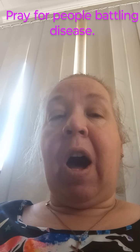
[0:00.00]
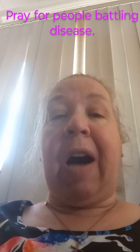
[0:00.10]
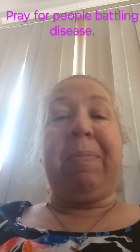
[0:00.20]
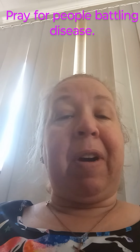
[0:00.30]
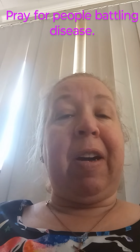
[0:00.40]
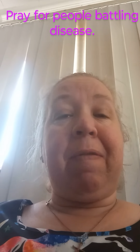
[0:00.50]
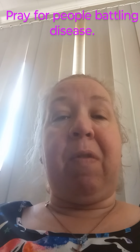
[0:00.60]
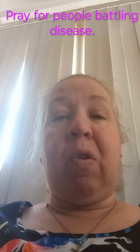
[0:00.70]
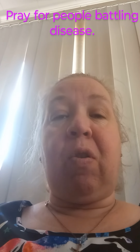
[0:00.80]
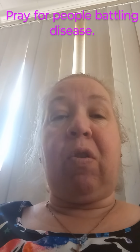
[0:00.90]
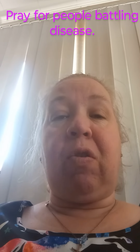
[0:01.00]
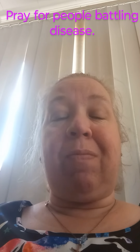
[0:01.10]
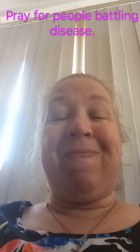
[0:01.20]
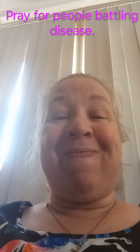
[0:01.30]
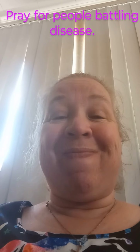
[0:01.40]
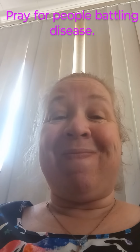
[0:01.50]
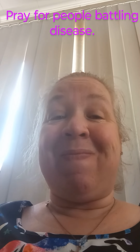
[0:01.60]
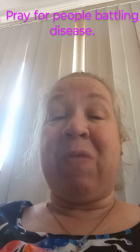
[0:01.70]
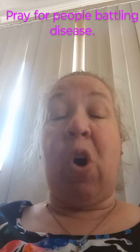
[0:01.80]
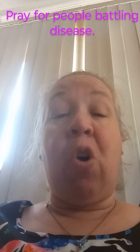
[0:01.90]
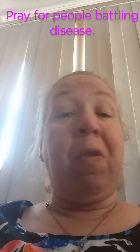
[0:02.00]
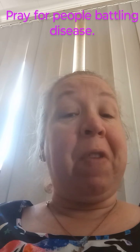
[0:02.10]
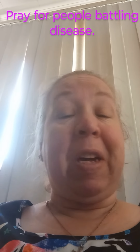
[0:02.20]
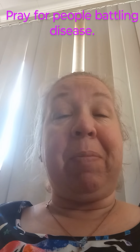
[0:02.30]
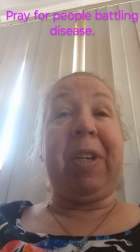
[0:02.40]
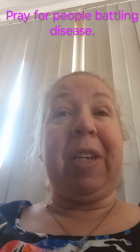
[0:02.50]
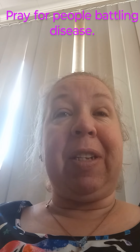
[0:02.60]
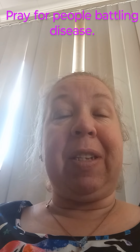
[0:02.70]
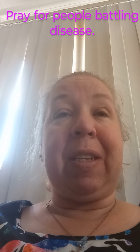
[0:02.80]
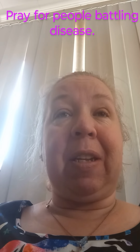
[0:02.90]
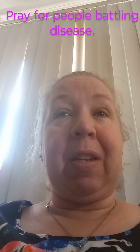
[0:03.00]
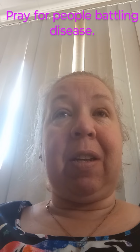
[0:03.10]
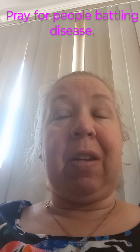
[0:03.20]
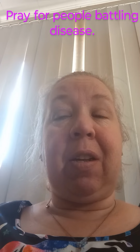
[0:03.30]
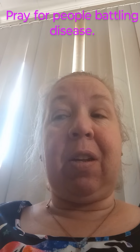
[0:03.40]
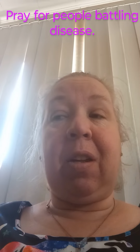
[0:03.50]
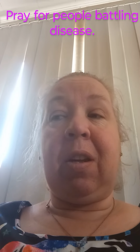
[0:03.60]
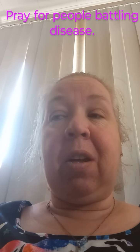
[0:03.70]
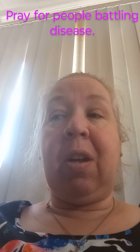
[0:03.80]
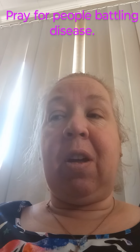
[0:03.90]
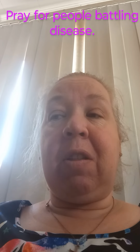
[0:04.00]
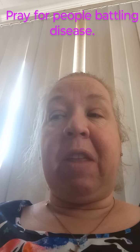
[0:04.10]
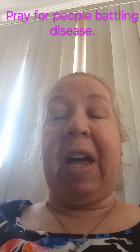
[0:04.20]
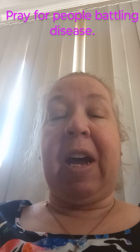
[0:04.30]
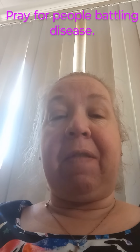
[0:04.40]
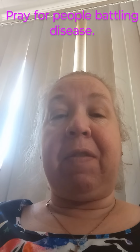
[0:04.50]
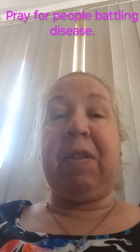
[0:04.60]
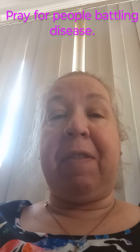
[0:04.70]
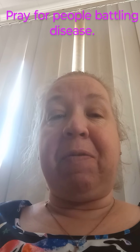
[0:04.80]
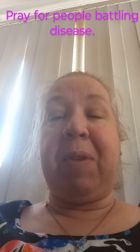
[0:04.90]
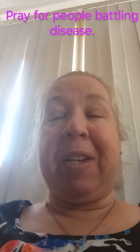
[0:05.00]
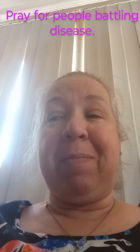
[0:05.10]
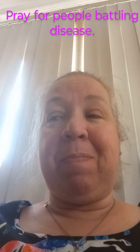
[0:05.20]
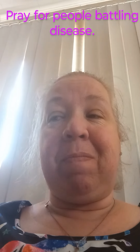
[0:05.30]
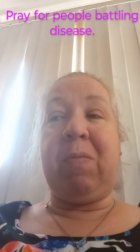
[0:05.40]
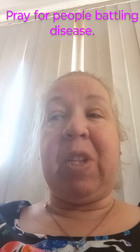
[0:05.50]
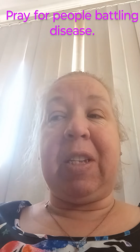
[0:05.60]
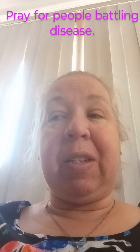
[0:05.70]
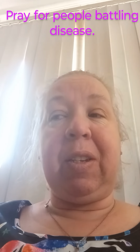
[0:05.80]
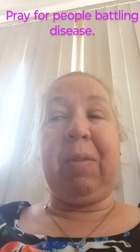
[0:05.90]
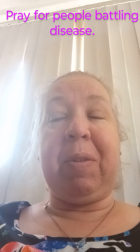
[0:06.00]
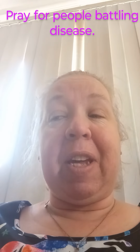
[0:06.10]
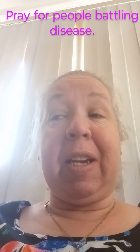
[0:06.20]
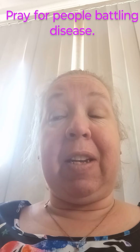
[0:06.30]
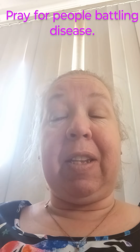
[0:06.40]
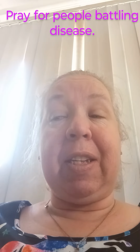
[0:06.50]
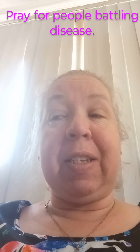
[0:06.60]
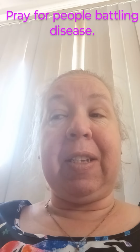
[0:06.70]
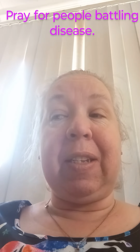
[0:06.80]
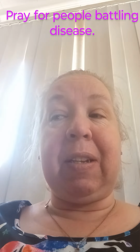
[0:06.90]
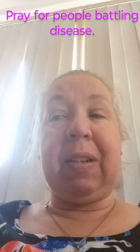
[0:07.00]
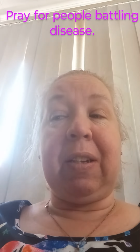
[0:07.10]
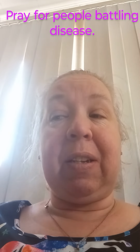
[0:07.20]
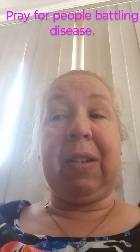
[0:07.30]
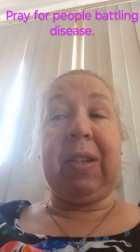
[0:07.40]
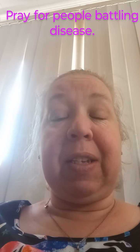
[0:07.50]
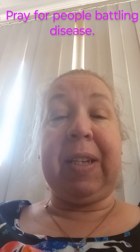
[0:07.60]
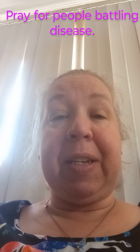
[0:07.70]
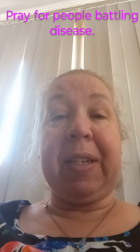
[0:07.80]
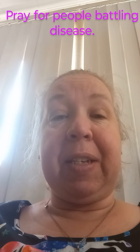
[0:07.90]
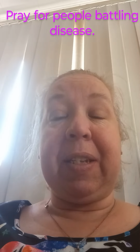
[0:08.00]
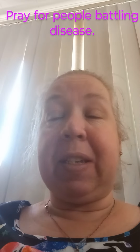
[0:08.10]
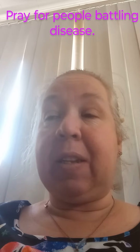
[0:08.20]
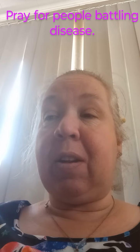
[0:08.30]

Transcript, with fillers: I pray for all families that have a loved one that's dealing with any of these diseases.